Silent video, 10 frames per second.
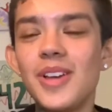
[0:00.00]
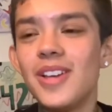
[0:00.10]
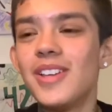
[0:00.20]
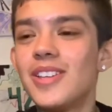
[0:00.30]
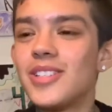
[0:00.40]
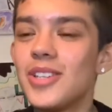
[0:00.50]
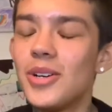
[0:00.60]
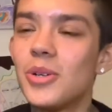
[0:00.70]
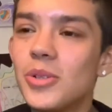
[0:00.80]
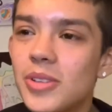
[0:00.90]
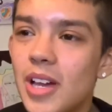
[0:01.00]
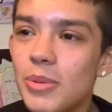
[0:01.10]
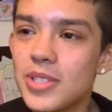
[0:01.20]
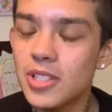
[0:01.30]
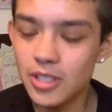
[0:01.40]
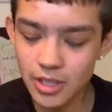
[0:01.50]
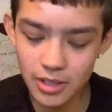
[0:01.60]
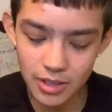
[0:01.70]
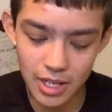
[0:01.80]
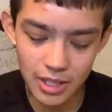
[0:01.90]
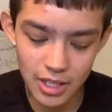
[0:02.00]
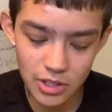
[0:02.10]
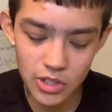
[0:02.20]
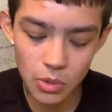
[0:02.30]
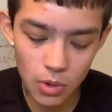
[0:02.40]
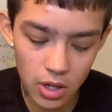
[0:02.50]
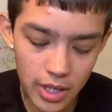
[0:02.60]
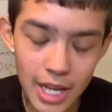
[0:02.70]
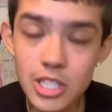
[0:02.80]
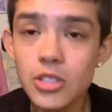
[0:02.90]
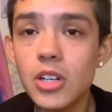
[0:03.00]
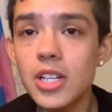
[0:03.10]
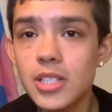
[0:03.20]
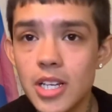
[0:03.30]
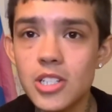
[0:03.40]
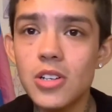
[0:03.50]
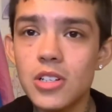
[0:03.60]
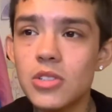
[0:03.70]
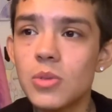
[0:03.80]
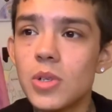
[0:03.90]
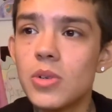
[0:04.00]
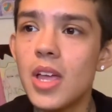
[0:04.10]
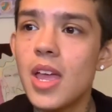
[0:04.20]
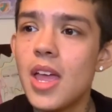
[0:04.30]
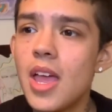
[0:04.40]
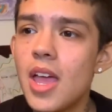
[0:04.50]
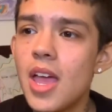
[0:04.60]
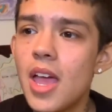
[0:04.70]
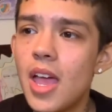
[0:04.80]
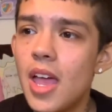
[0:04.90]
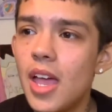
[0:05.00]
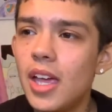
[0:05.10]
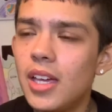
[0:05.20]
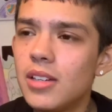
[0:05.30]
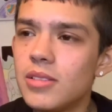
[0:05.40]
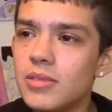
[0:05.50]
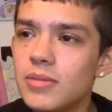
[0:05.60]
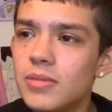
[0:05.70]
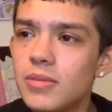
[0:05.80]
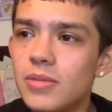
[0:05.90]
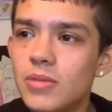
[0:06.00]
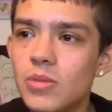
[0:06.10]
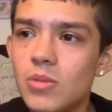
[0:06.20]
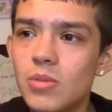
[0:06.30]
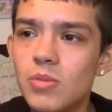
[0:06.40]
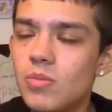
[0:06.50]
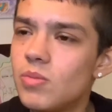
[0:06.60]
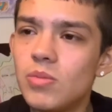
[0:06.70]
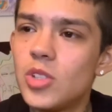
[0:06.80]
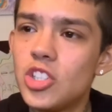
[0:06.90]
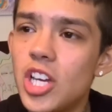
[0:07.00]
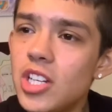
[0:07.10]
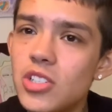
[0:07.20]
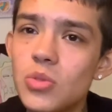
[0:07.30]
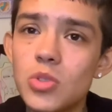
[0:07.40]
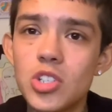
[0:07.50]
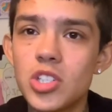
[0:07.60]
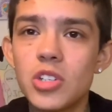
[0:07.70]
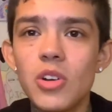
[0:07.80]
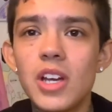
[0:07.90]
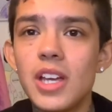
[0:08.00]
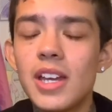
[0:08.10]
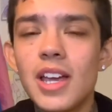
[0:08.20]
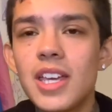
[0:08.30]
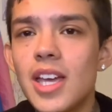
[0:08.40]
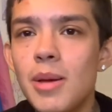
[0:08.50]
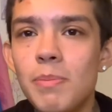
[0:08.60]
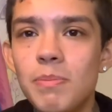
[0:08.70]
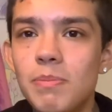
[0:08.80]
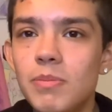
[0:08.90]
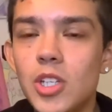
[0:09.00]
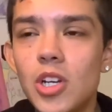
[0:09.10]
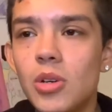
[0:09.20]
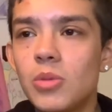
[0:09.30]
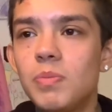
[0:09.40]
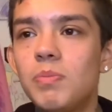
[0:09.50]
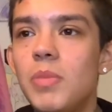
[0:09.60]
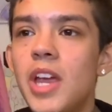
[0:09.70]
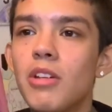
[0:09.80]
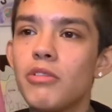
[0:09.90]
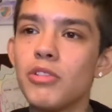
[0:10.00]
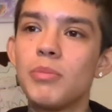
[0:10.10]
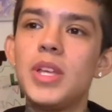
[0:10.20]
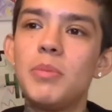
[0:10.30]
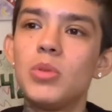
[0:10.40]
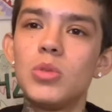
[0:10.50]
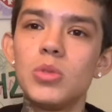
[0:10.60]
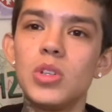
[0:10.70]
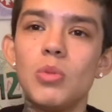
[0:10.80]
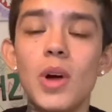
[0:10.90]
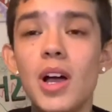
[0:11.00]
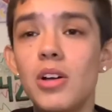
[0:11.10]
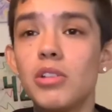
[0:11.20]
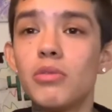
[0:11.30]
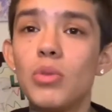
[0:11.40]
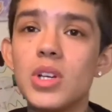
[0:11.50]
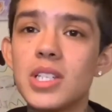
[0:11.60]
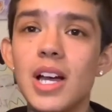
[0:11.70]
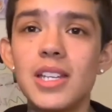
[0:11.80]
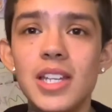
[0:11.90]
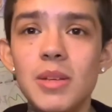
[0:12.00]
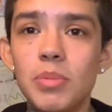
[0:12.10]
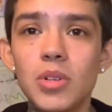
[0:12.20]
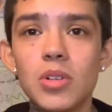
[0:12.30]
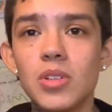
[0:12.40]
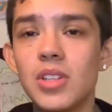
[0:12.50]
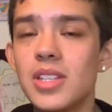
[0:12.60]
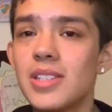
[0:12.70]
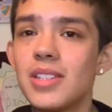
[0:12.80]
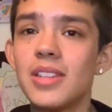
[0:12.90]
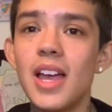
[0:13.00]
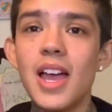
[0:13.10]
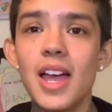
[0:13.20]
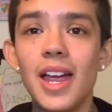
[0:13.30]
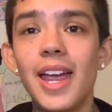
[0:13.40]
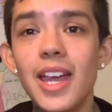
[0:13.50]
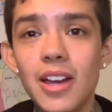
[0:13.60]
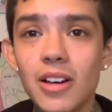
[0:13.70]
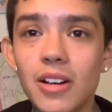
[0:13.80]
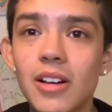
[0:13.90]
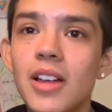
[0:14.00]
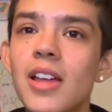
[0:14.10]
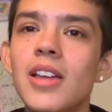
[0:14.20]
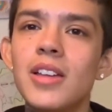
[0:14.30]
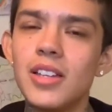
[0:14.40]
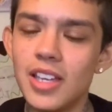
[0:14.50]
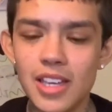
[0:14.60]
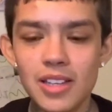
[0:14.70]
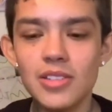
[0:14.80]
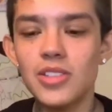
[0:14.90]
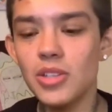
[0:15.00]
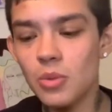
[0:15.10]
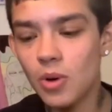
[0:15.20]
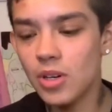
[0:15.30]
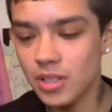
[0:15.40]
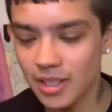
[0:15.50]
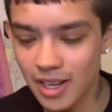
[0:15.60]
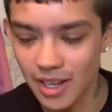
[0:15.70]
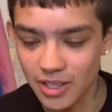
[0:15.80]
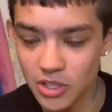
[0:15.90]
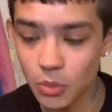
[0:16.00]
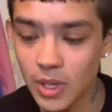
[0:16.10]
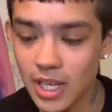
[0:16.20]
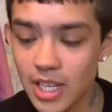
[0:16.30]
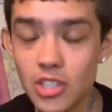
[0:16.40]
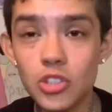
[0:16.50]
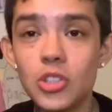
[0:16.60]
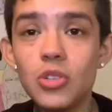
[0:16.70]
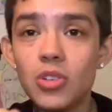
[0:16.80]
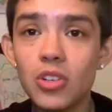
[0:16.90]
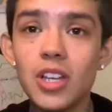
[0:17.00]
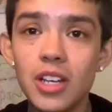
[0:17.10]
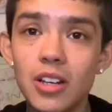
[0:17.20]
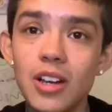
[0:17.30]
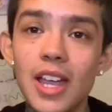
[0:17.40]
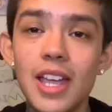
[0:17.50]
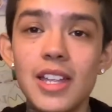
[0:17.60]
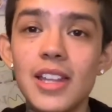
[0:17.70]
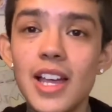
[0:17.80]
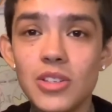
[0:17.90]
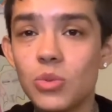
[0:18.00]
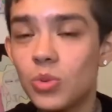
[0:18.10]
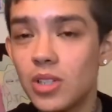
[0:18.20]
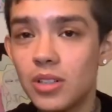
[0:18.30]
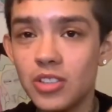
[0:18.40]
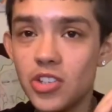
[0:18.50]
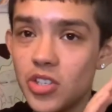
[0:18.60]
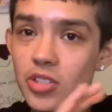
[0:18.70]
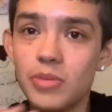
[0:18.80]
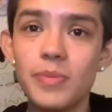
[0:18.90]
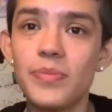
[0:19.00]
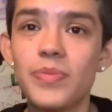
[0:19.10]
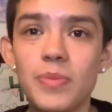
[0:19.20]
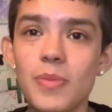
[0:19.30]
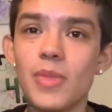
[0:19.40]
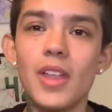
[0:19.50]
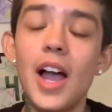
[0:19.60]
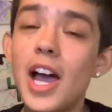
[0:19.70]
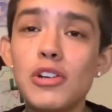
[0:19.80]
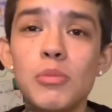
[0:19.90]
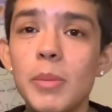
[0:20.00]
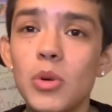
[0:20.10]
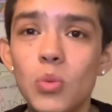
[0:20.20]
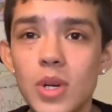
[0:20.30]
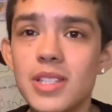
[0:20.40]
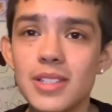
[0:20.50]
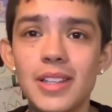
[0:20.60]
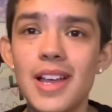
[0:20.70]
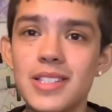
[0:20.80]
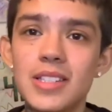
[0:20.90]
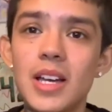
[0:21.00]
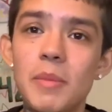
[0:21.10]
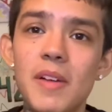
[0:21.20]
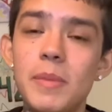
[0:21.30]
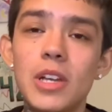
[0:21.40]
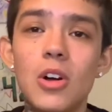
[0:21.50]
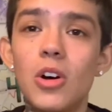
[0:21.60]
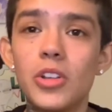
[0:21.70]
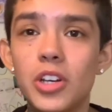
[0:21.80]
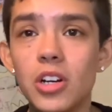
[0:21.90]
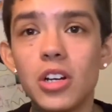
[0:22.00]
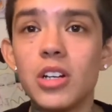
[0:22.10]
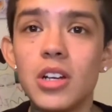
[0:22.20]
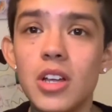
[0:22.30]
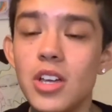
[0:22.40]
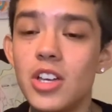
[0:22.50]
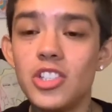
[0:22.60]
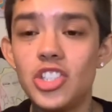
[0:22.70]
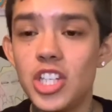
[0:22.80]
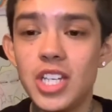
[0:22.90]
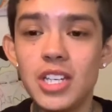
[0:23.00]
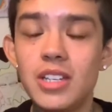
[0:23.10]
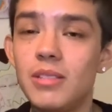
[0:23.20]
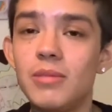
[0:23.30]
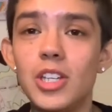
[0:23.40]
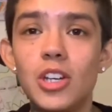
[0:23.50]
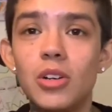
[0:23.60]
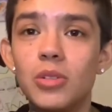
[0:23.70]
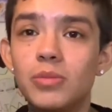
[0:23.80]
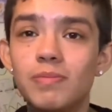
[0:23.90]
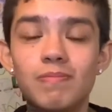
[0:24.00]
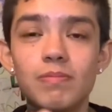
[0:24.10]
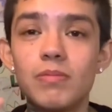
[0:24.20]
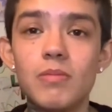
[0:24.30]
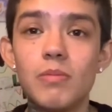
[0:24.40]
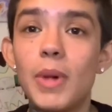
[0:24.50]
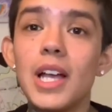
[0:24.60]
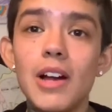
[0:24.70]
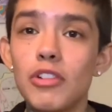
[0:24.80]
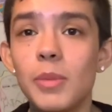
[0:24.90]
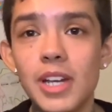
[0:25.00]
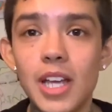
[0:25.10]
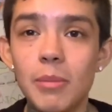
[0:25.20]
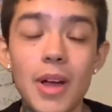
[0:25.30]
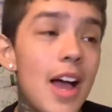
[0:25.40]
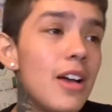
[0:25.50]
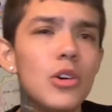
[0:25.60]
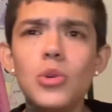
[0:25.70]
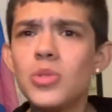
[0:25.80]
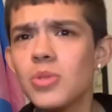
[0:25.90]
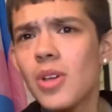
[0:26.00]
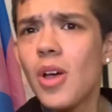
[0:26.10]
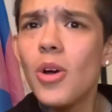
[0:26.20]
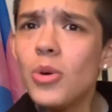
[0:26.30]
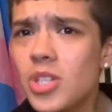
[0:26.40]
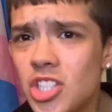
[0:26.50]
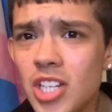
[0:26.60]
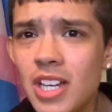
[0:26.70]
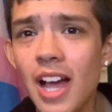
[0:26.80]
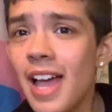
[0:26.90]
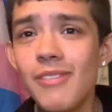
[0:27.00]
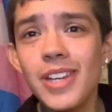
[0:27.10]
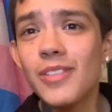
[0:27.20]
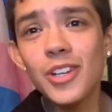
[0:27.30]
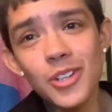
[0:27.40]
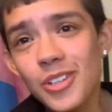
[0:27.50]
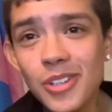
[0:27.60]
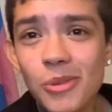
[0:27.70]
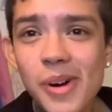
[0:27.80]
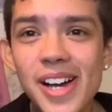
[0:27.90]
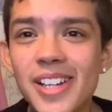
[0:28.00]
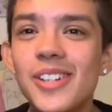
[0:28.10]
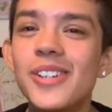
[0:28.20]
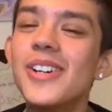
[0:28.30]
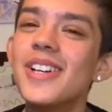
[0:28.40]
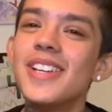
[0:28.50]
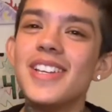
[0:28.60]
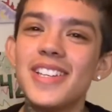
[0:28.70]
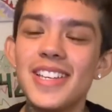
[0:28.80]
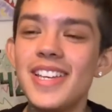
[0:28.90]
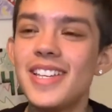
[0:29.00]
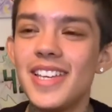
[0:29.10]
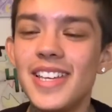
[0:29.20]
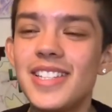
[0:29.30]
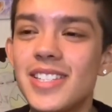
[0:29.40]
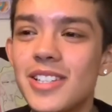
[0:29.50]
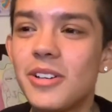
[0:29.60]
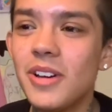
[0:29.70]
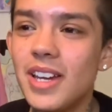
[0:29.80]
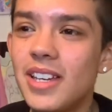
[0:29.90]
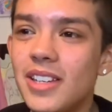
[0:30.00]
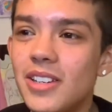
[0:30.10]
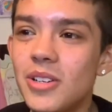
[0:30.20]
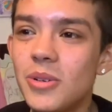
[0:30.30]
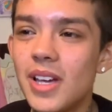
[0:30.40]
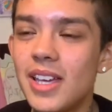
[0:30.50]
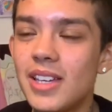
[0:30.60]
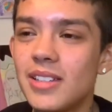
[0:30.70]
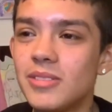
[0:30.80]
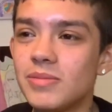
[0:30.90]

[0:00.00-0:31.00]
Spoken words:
So that was good. And then so on, I started testosterone, and the changes were just great. And I kept, hearing from people, wow, your voice got deeper, this and that, hair, and so on. Yeah, we hit junior year, and that's where I don't remember when's the last time I've been called her, she, my government name. Who is she? I haven't even heard her in a while. It's great, and